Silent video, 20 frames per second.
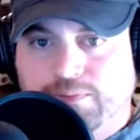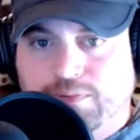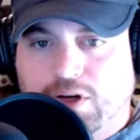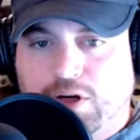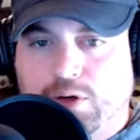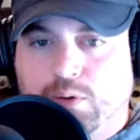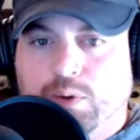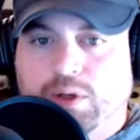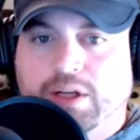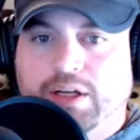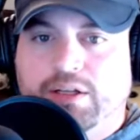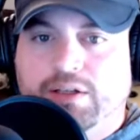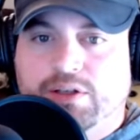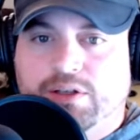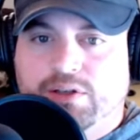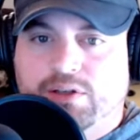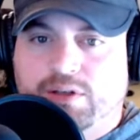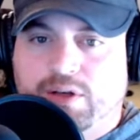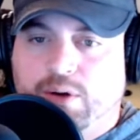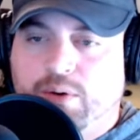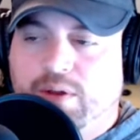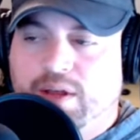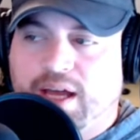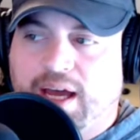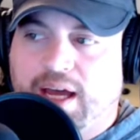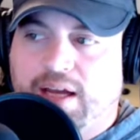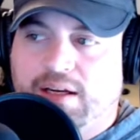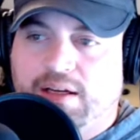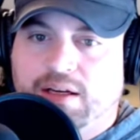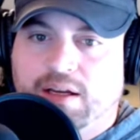Are you willing to sow
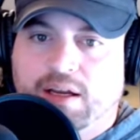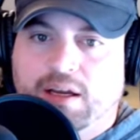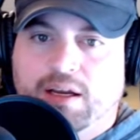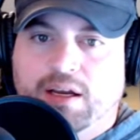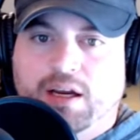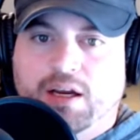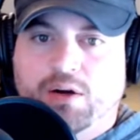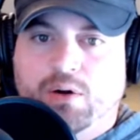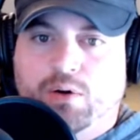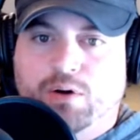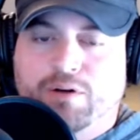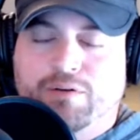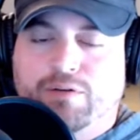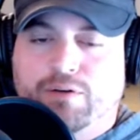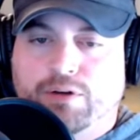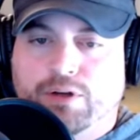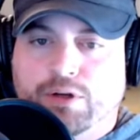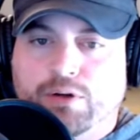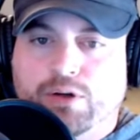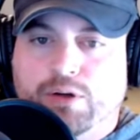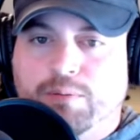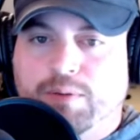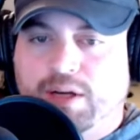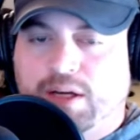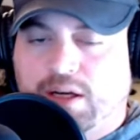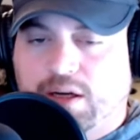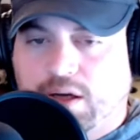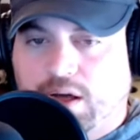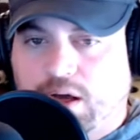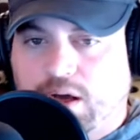that in order for you to
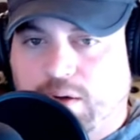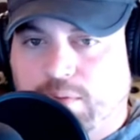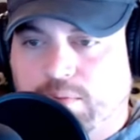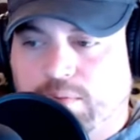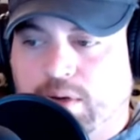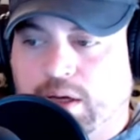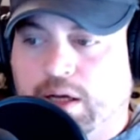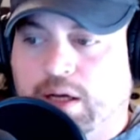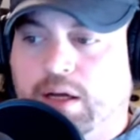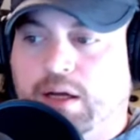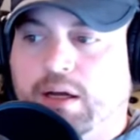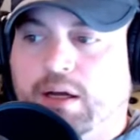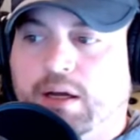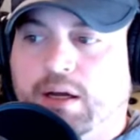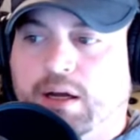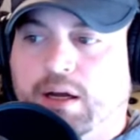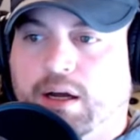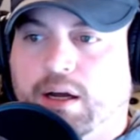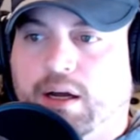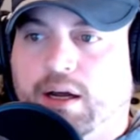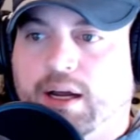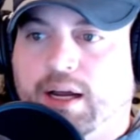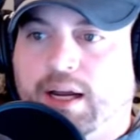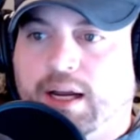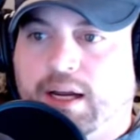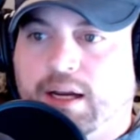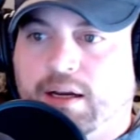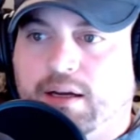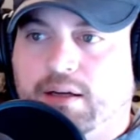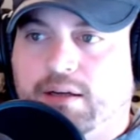become
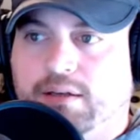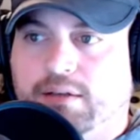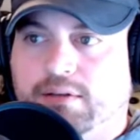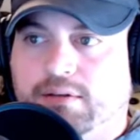a